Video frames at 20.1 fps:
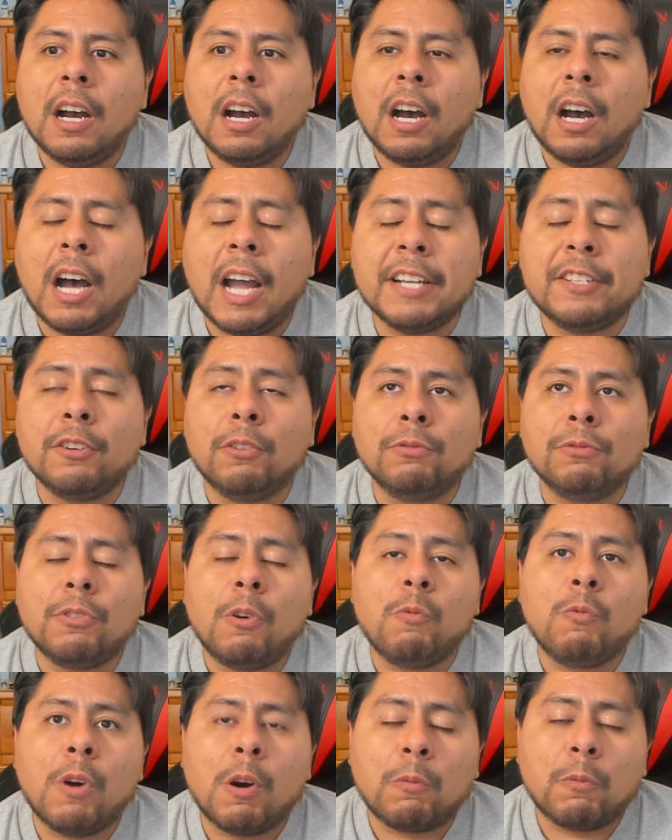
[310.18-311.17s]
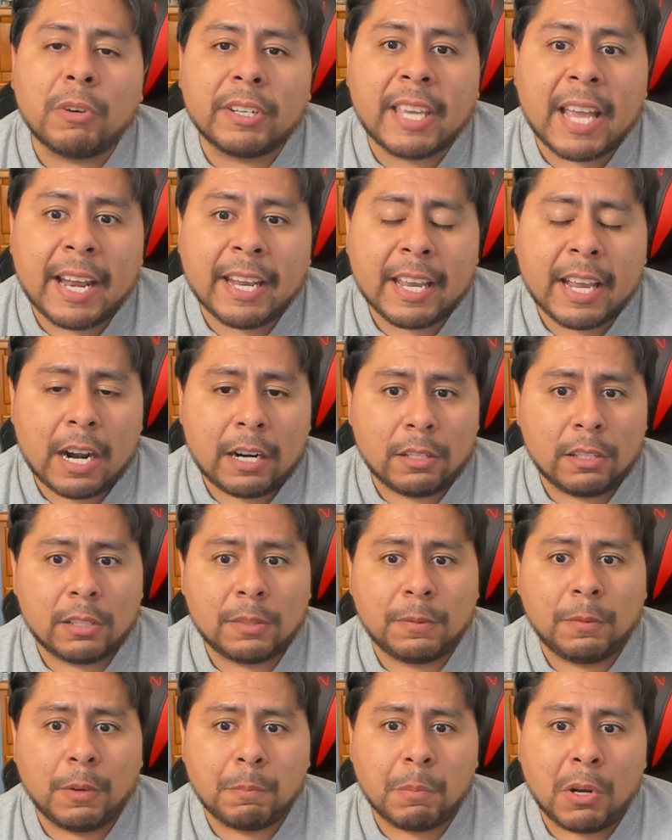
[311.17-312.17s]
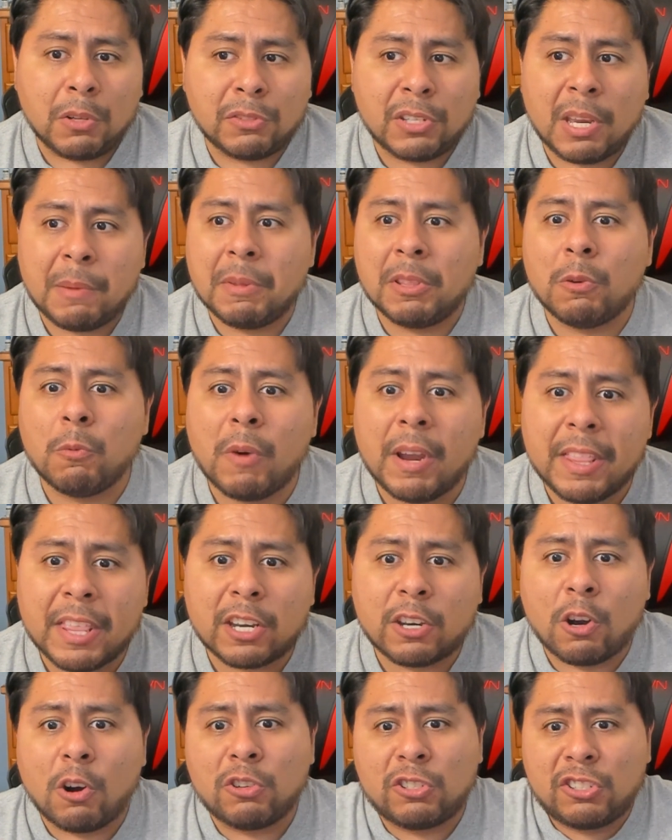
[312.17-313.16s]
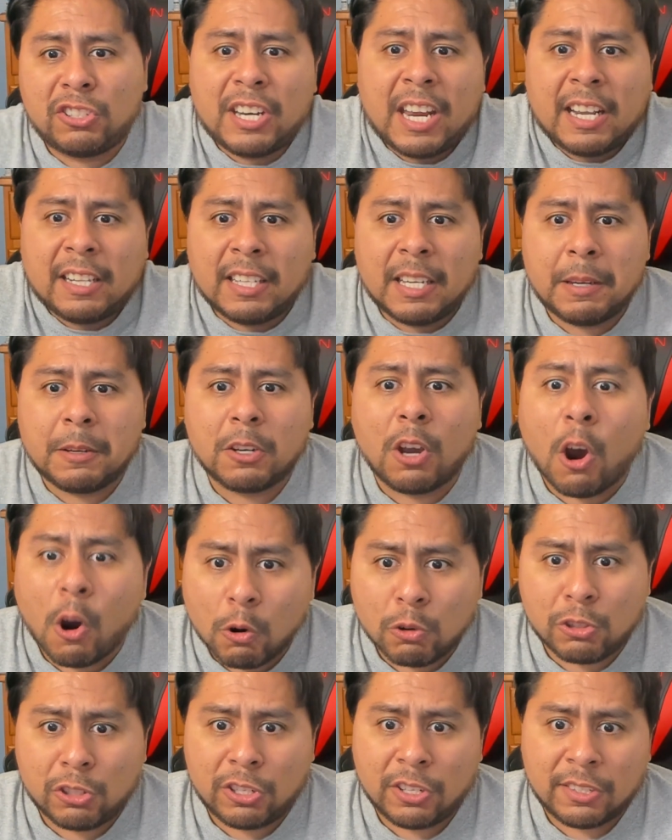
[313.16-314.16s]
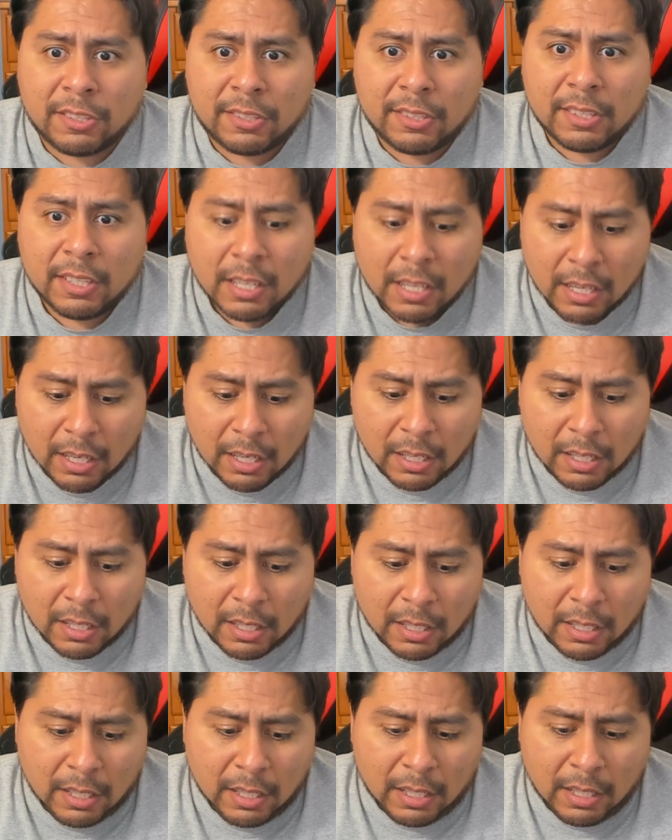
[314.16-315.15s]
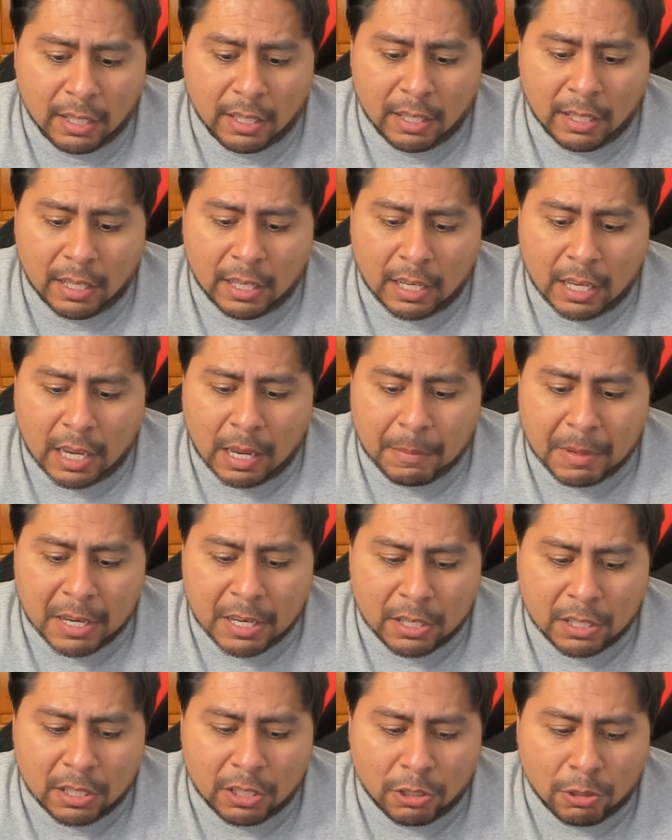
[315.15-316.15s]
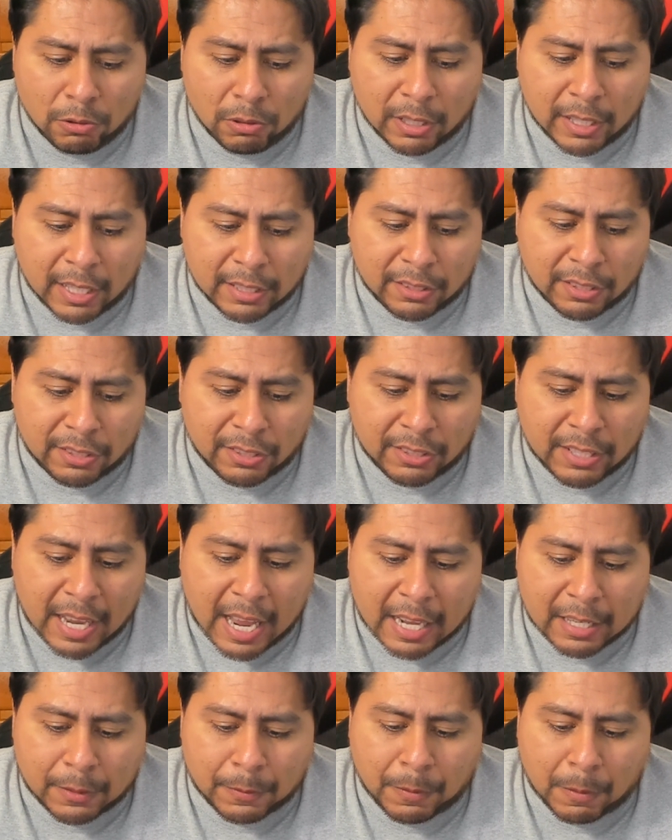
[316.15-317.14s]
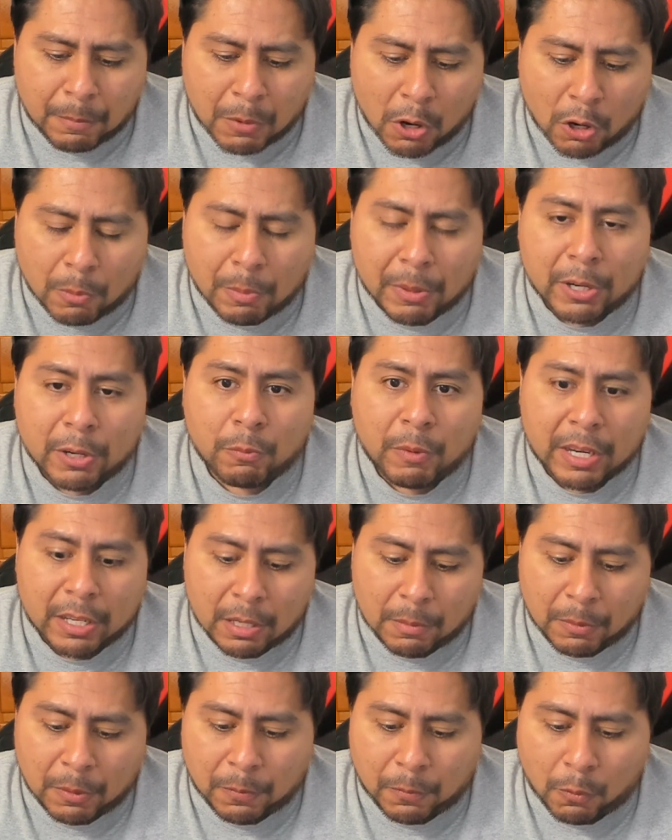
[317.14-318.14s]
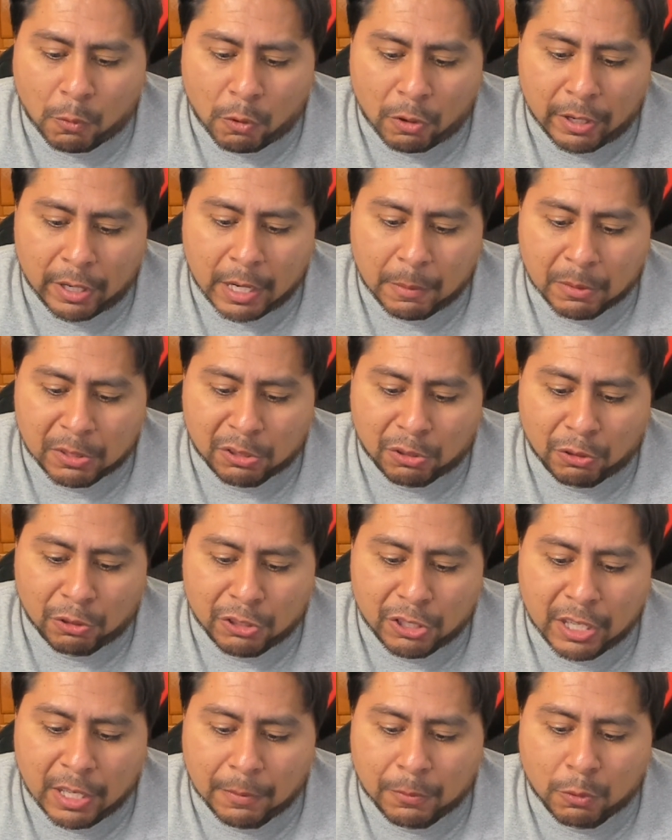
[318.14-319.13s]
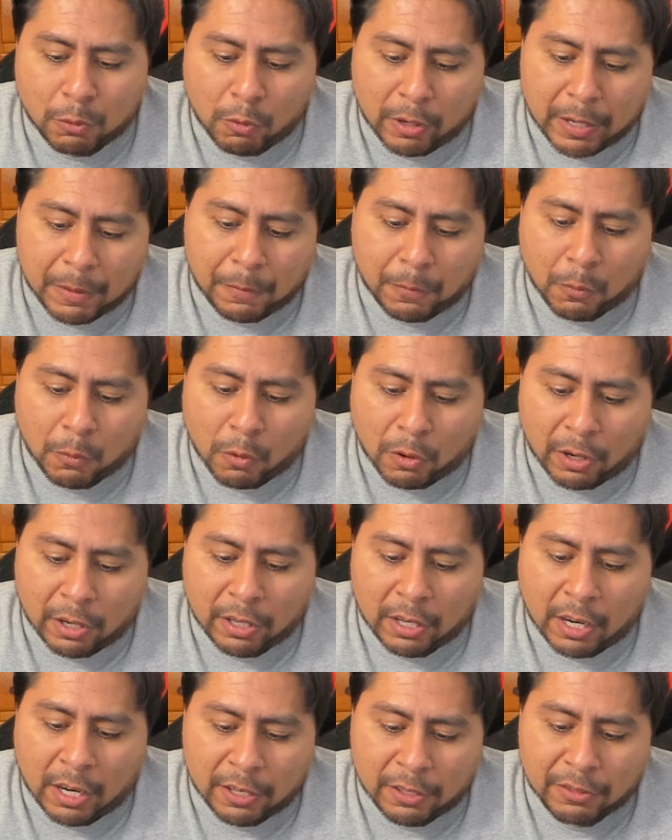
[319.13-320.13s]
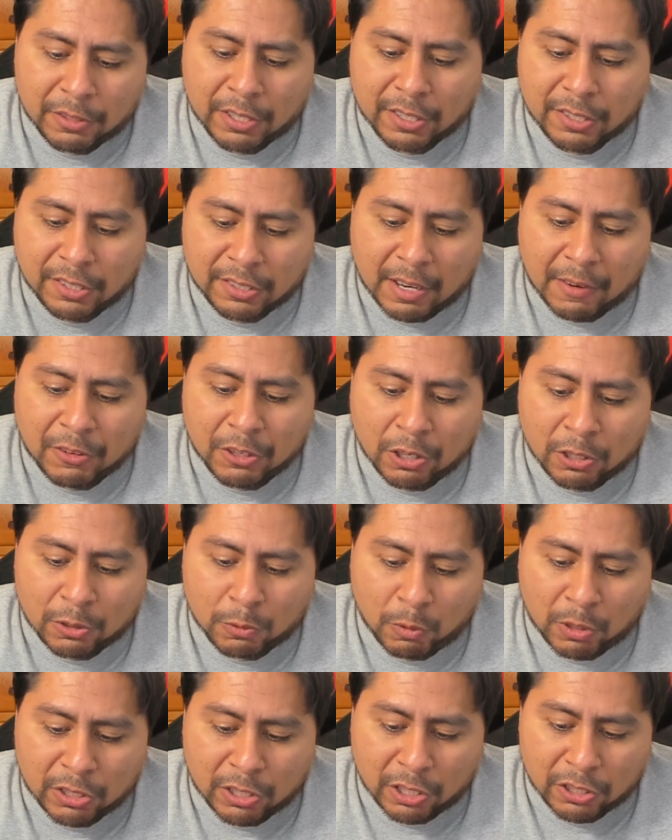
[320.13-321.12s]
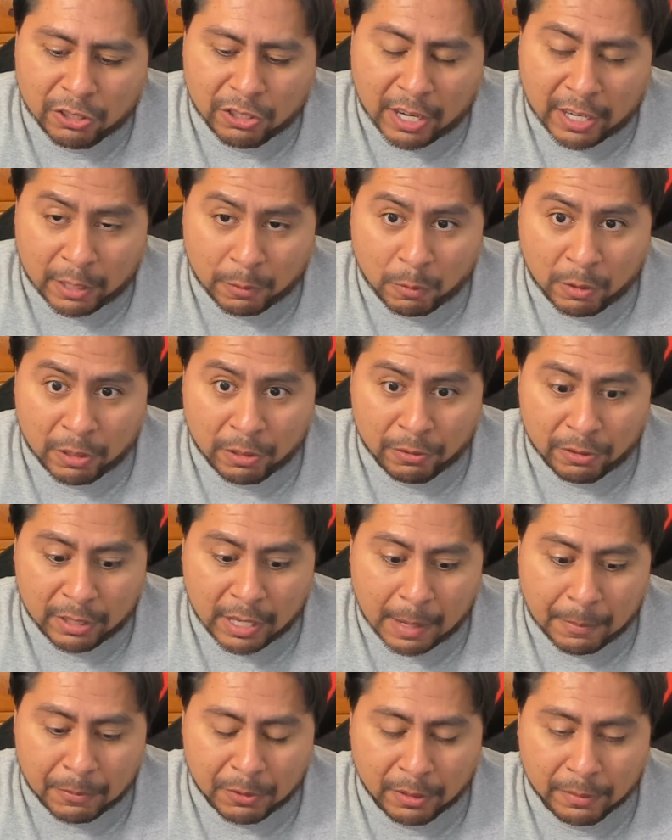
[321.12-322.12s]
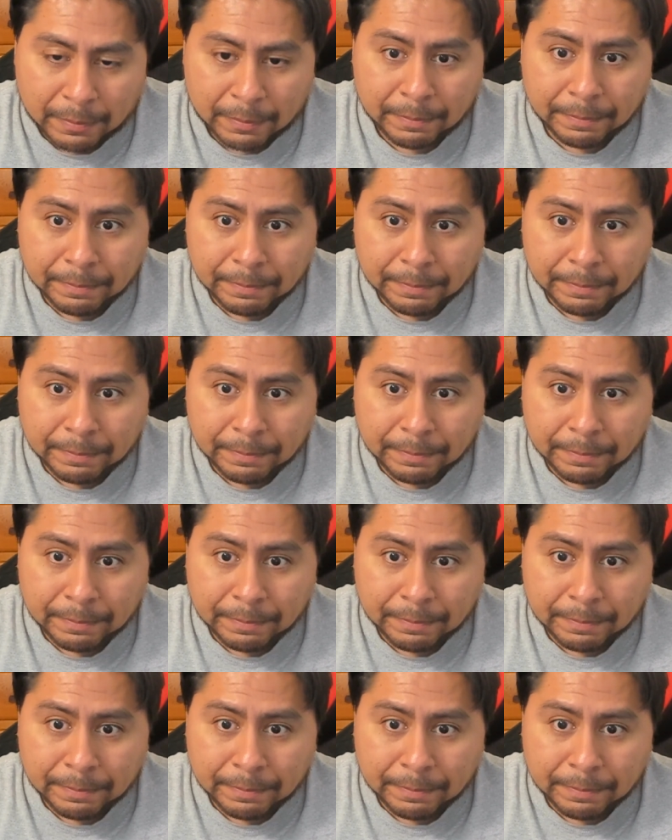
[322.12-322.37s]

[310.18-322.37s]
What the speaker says: I don't know what we're getting out of this football team and the way that Coach Stanley coaches. I mean, you look at the stats from Herbert in week number 4. He was 13 of 24, 167 yards, one touchdown, and one interception.